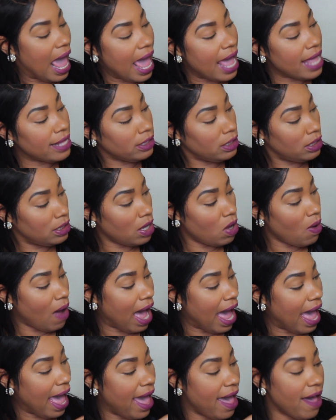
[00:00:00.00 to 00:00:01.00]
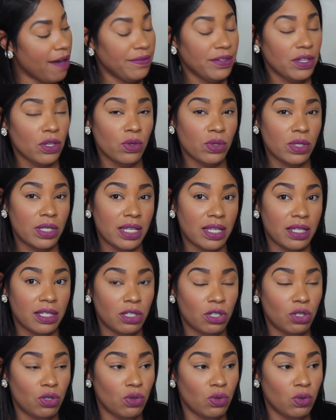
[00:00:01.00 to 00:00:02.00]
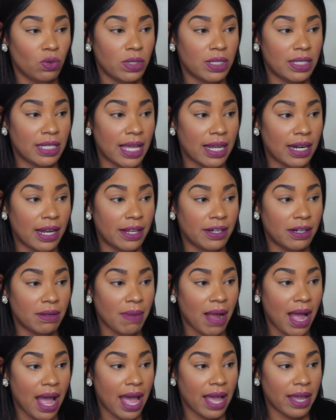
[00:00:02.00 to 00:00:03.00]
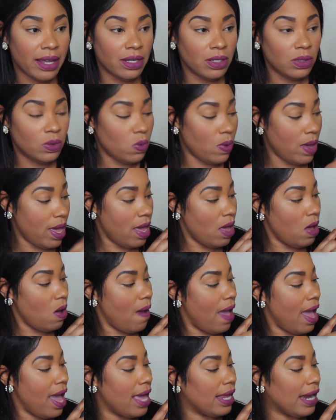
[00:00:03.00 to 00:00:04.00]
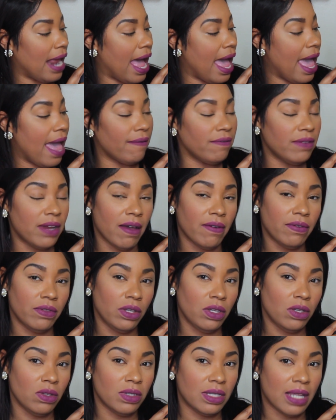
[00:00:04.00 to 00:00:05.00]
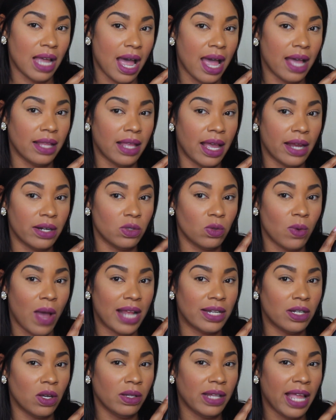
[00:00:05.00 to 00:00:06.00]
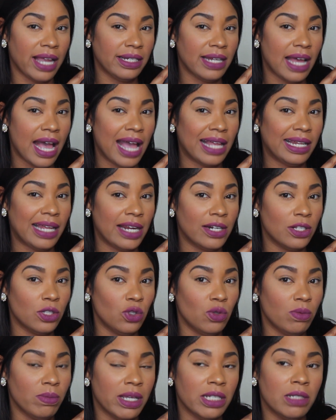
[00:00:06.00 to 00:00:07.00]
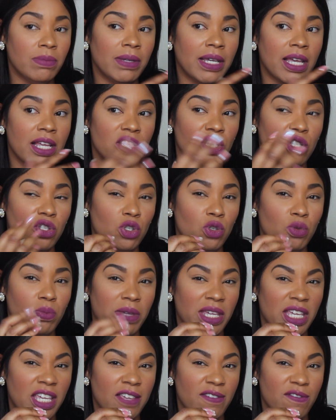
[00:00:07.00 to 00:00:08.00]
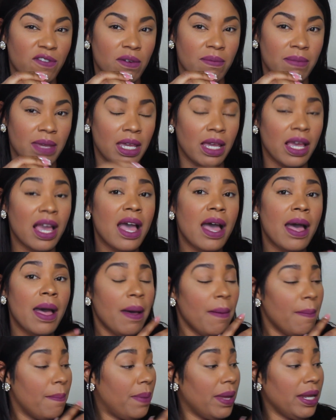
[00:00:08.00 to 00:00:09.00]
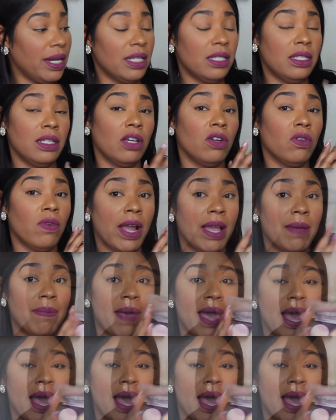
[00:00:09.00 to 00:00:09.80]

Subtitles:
And so I have used this to set under my eye as well, and I have definitely used the highlight as well. I don't like the highlighter too much because it's too pinky for me, but it's a great